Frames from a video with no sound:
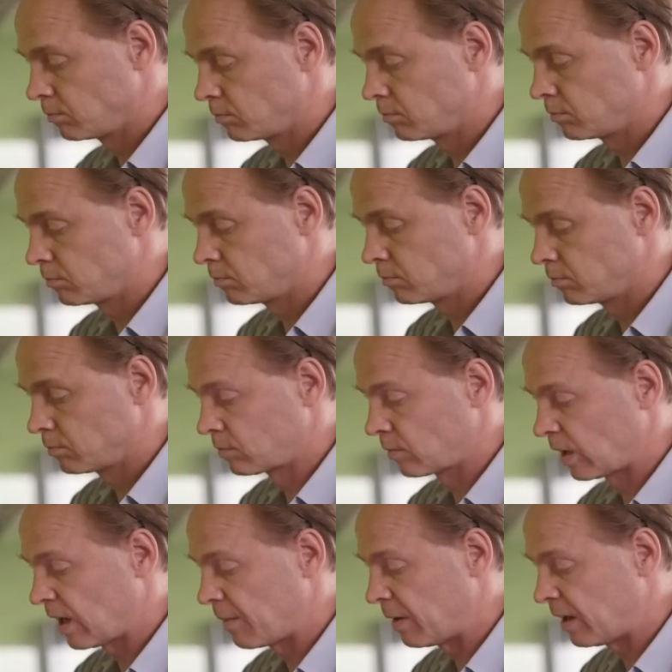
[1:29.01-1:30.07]
time zones
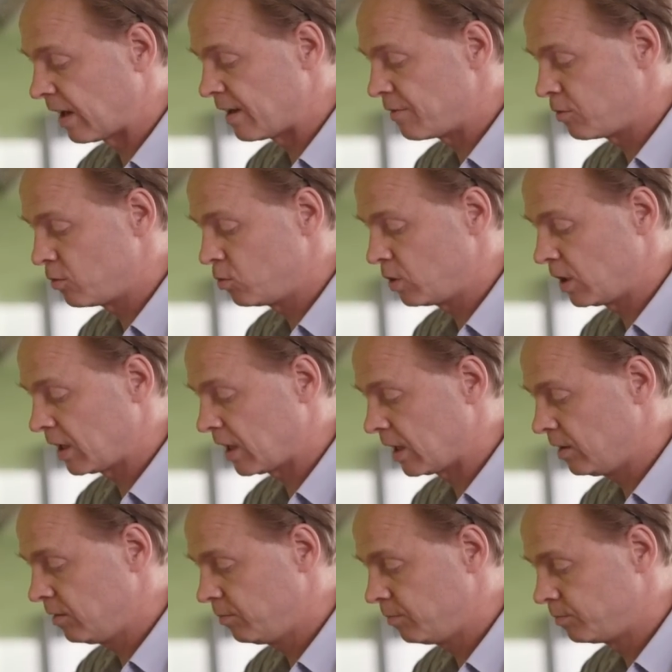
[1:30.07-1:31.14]
and get our device to
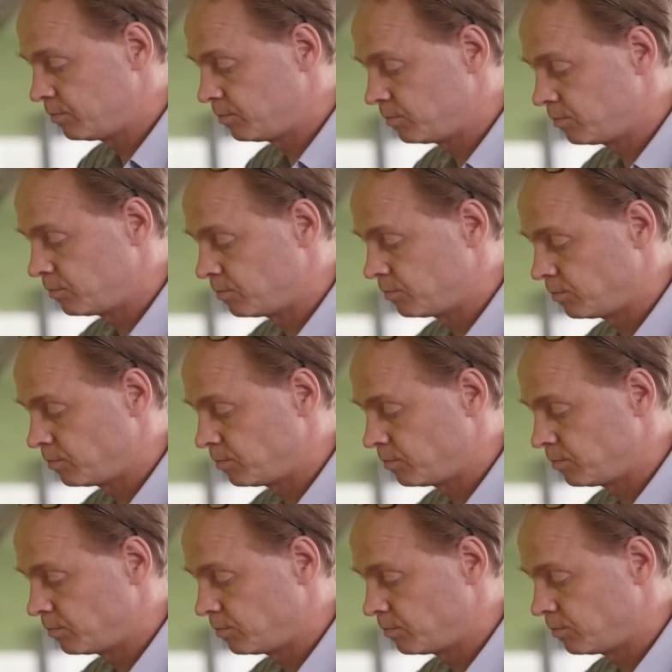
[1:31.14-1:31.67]
where it is today.